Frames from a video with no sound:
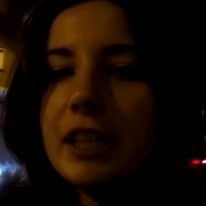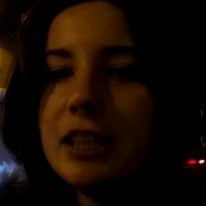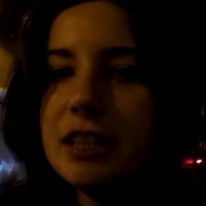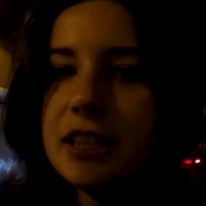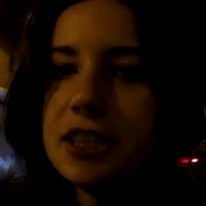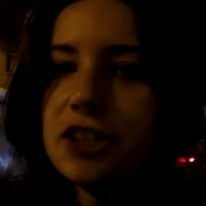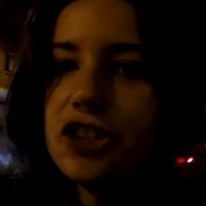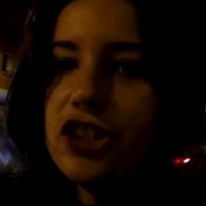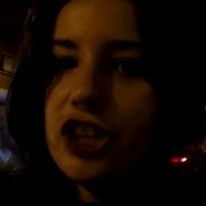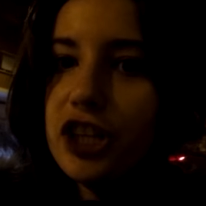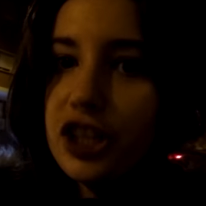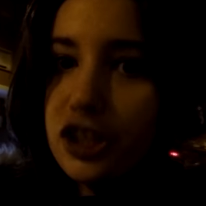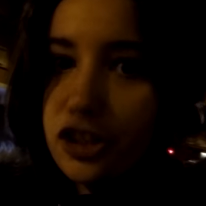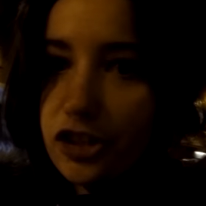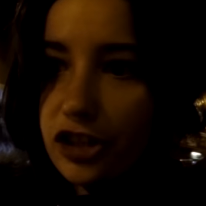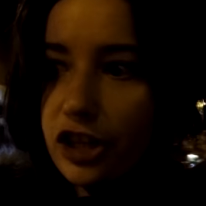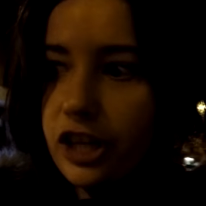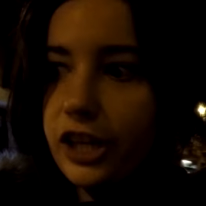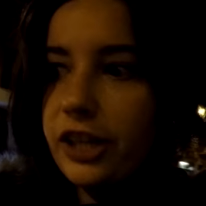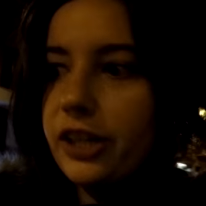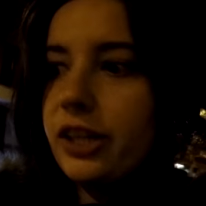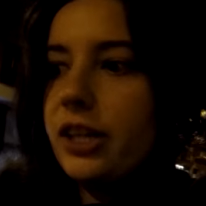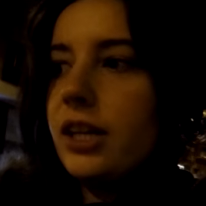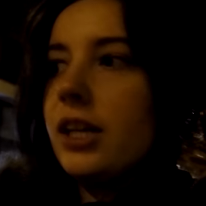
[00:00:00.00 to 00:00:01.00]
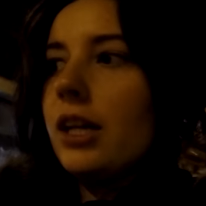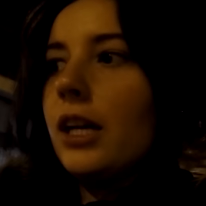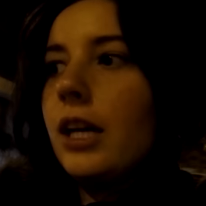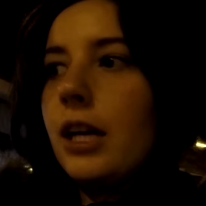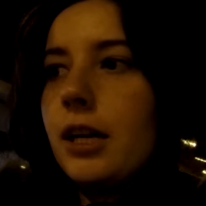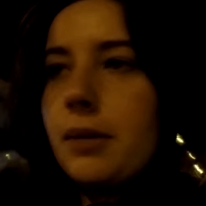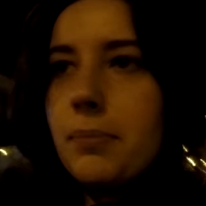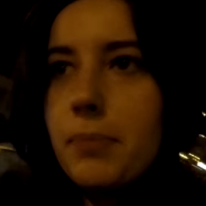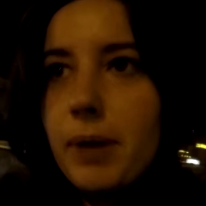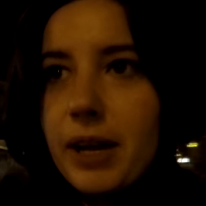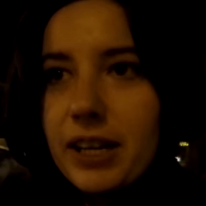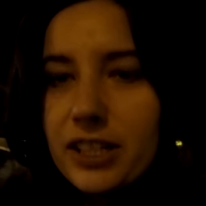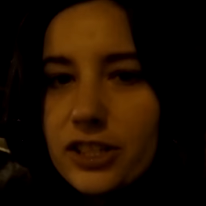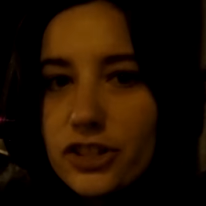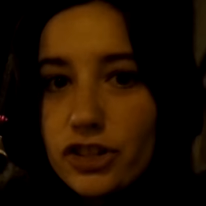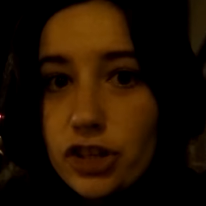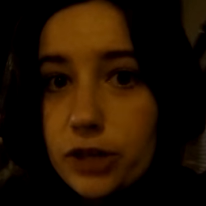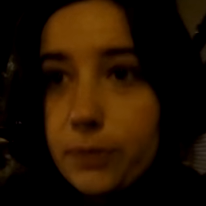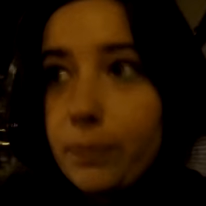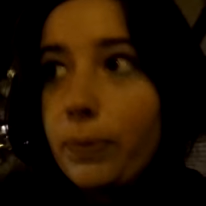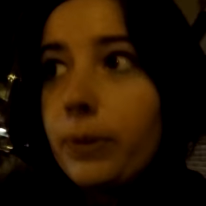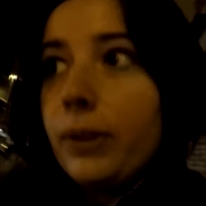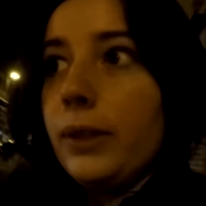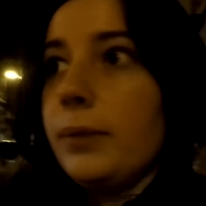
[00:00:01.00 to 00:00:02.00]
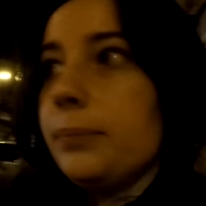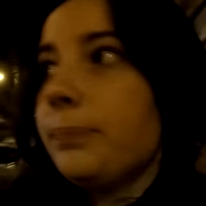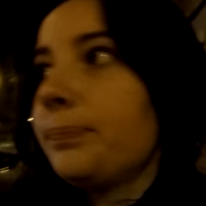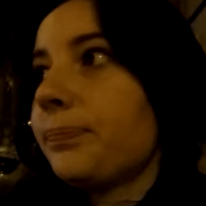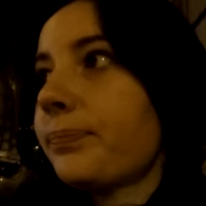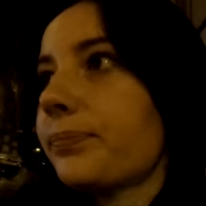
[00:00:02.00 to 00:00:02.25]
exchange it and buy it cheaper.